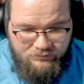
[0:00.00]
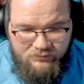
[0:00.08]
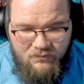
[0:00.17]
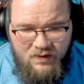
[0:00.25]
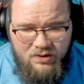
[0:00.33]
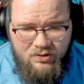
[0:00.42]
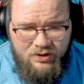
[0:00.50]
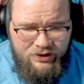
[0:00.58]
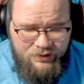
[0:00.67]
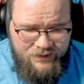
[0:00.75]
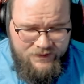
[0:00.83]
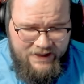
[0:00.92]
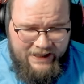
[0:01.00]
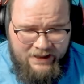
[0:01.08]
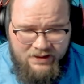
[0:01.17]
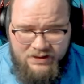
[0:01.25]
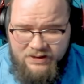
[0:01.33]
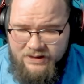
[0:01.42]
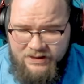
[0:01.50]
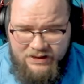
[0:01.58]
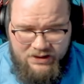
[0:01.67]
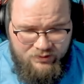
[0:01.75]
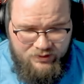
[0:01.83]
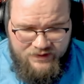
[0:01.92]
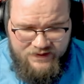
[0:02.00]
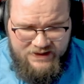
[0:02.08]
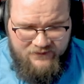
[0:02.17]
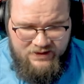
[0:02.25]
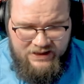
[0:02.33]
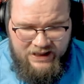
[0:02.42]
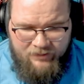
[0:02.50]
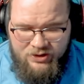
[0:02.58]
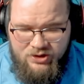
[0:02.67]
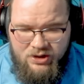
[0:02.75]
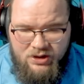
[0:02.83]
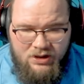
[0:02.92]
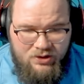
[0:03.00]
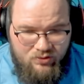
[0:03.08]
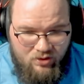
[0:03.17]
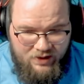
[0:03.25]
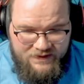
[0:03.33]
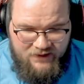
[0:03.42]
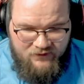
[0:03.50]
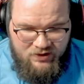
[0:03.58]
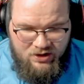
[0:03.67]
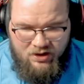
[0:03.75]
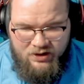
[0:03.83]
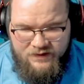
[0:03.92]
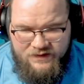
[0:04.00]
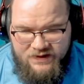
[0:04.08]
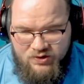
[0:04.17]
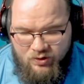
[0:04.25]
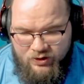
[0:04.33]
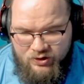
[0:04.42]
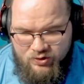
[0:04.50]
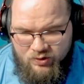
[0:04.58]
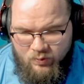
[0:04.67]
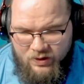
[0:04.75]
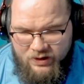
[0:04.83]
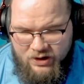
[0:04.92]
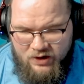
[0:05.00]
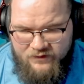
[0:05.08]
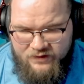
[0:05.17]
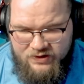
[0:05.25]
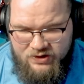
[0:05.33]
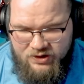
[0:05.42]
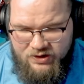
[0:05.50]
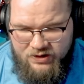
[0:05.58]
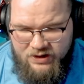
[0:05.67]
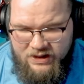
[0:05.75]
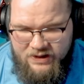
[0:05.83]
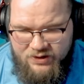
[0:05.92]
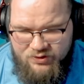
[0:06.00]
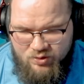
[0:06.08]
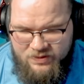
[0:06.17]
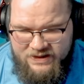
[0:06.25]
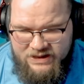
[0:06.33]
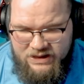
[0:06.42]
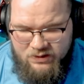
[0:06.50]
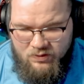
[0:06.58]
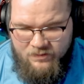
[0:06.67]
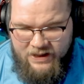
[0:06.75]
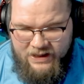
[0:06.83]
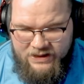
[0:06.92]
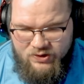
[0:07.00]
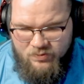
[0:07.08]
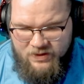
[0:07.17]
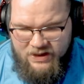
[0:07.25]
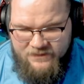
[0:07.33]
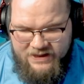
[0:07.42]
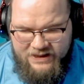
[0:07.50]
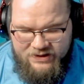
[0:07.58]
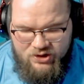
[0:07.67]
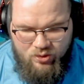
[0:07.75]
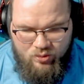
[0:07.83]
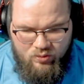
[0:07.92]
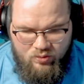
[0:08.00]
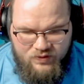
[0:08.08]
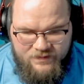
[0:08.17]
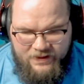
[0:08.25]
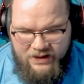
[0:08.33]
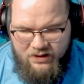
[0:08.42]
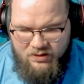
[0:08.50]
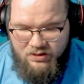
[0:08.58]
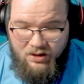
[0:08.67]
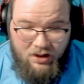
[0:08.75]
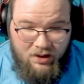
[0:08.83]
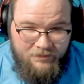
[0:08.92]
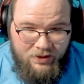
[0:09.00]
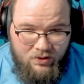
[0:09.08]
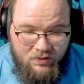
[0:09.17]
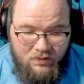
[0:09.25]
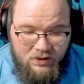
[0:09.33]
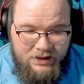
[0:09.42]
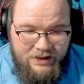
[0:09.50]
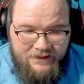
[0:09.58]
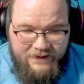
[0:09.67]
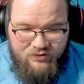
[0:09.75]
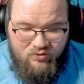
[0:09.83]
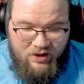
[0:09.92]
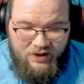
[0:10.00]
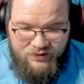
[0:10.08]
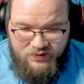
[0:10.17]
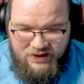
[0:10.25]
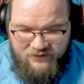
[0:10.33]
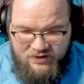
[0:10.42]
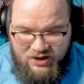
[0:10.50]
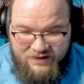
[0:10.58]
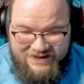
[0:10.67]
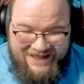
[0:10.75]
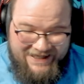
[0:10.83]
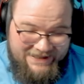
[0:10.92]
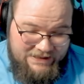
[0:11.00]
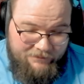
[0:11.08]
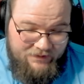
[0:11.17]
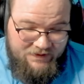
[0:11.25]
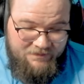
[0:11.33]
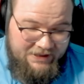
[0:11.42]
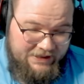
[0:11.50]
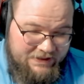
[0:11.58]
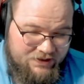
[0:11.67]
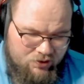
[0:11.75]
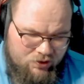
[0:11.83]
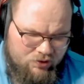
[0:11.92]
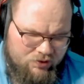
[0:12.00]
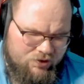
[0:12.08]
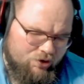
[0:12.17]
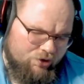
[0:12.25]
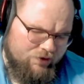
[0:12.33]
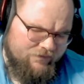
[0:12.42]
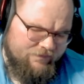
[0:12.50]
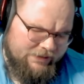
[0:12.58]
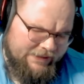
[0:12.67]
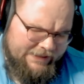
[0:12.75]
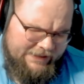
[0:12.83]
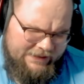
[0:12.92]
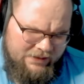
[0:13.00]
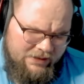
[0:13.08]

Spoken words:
you could use that, do the 7 damage, draw 7 cards. Since you already drew your 1 card for the turn, this would be 0 mana. So it becomes like a 2-spell combo that draws you 7 cards and summons minions. So your turn of playing,